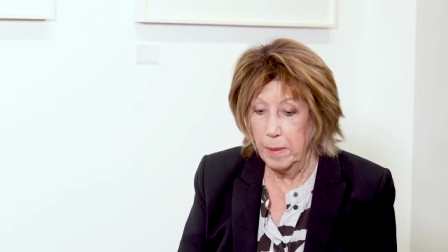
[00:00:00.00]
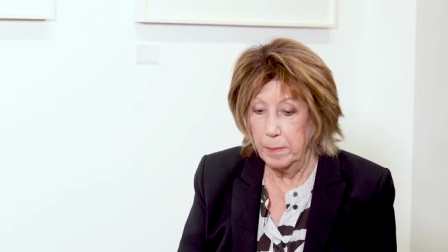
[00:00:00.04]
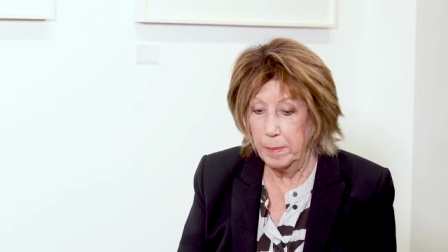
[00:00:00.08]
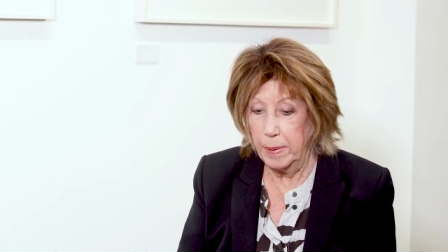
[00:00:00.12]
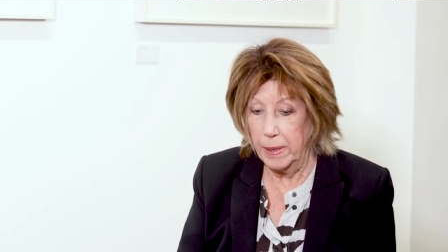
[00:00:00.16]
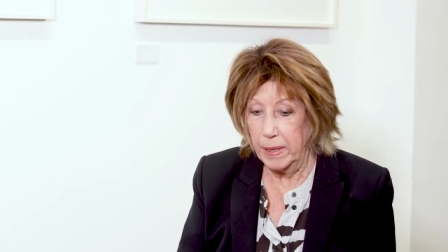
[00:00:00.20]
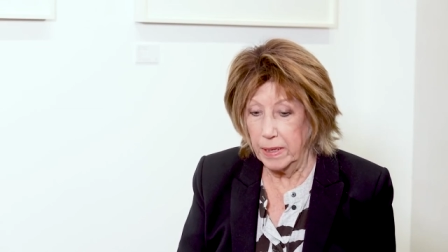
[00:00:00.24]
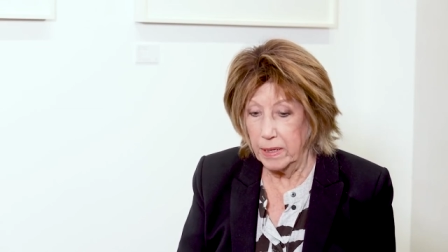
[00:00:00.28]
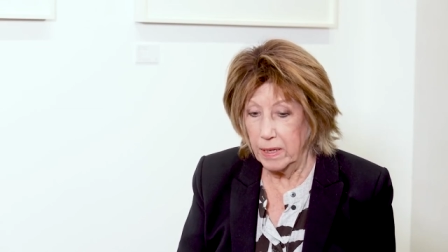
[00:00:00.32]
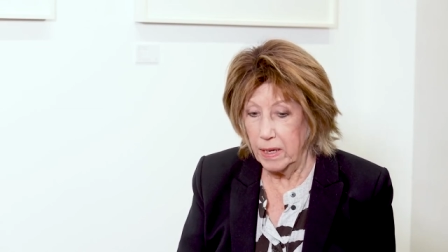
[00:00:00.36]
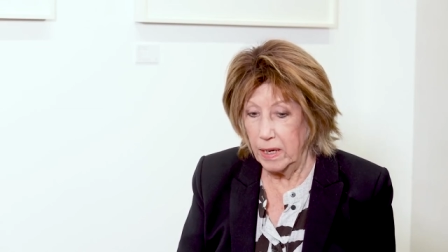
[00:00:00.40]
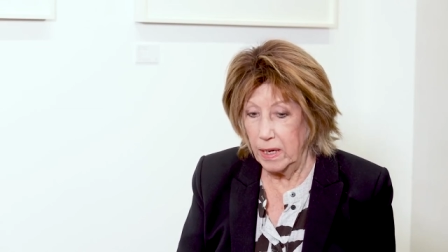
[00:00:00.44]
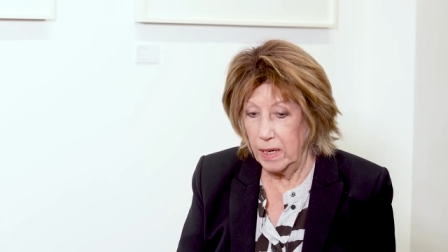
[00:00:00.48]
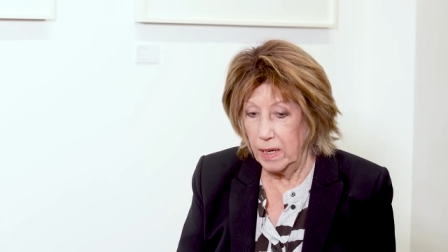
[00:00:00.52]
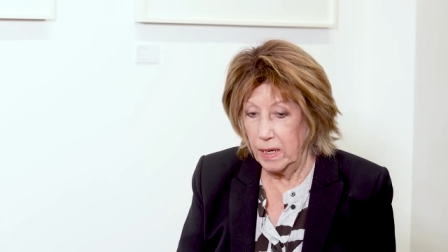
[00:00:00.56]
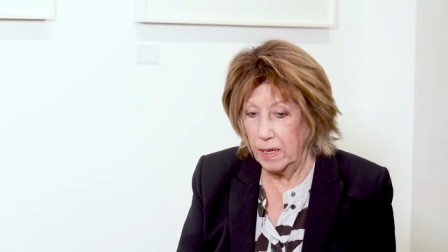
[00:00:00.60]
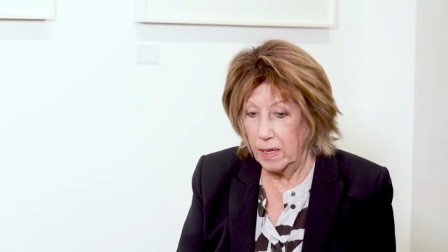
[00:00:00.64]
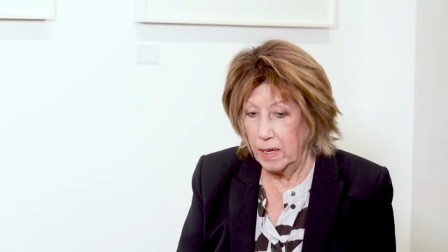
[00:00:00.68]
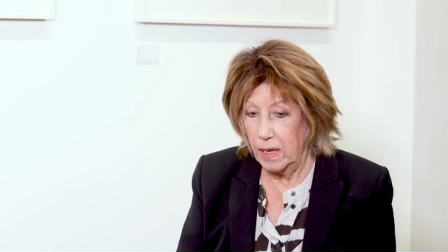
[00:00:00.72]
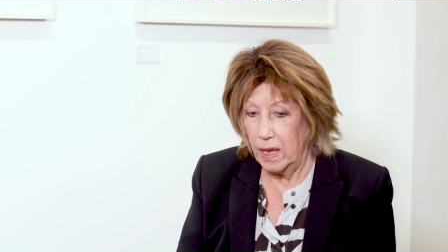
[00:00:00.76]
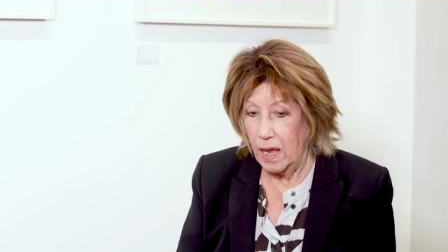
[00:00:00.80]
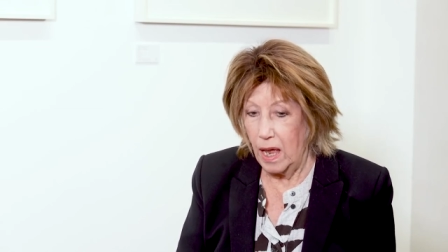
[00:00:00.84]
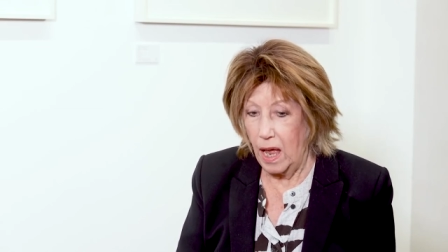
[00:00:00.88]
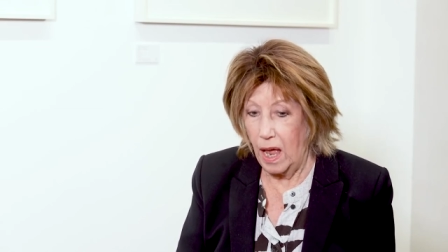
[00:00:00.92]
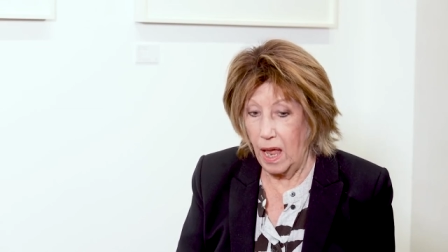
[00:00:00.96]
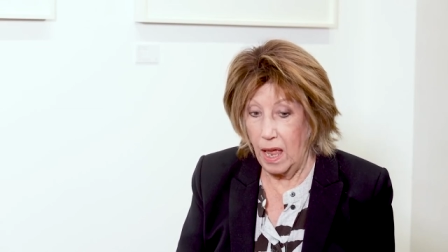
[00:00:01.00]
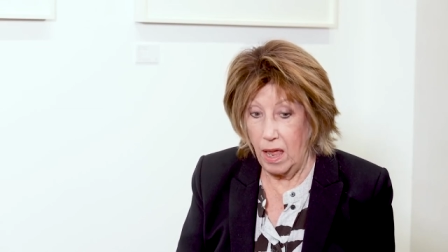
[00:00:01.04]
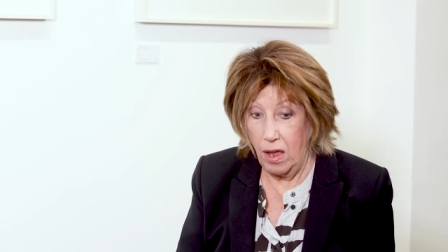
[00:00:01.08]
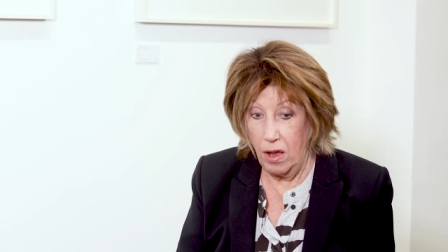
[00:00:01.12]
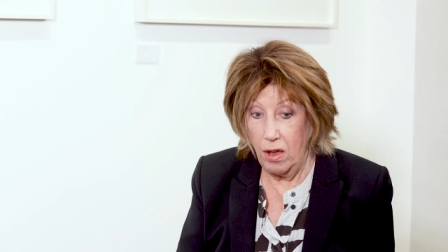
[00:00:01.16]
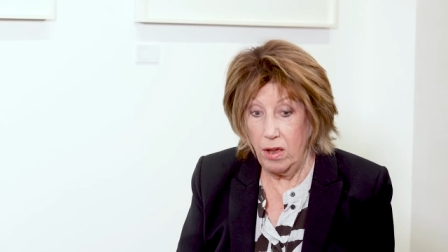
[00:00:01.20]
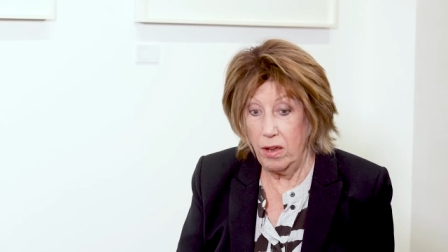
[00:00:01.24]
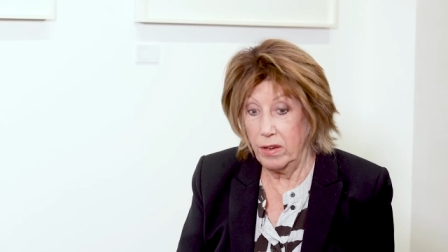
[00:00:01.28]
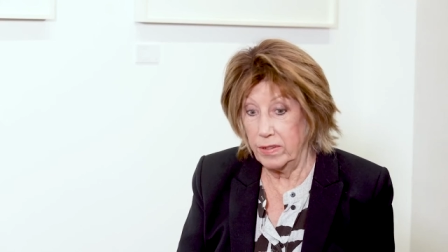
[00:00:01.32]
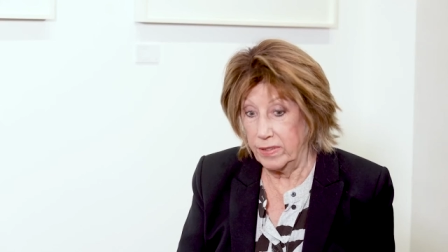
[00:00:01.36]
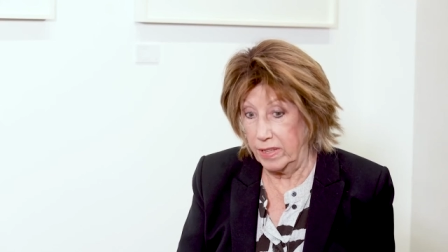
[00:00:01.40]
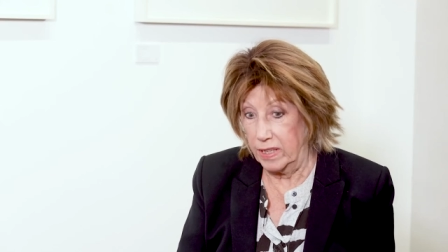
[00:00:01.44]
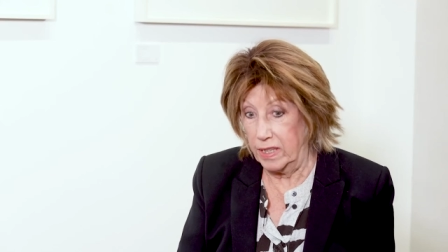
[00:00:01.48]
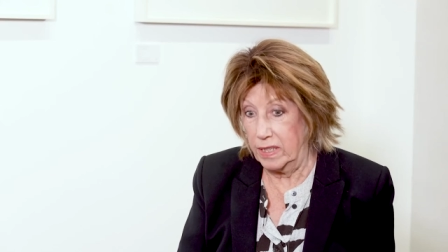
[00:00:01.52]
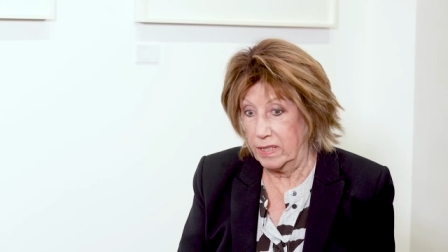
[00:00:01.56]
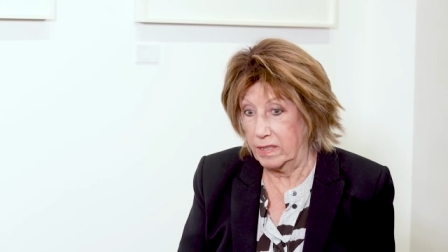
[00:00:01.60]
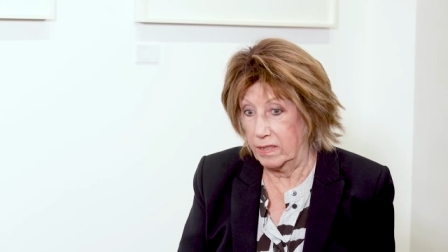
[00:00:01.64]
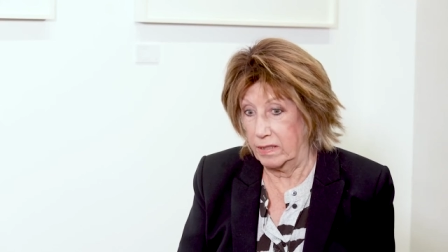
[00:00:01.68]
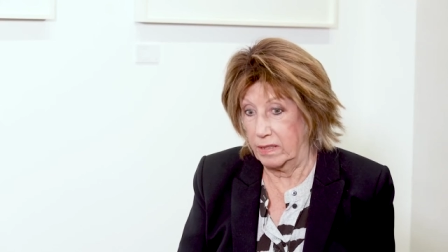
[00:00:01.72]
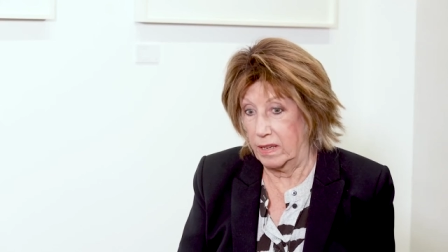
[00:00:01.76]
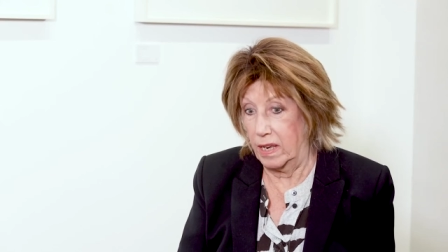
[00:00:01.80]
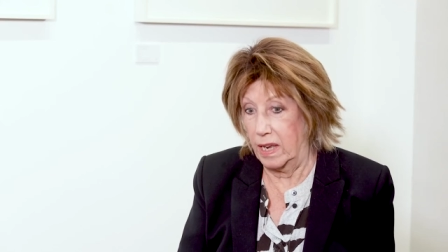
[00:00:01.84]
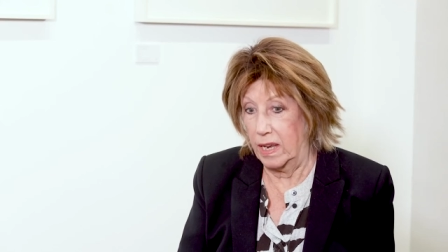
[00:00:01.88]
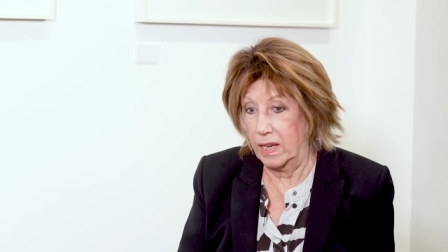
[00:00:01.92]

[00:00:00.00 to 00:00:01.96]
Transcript: But I heard this,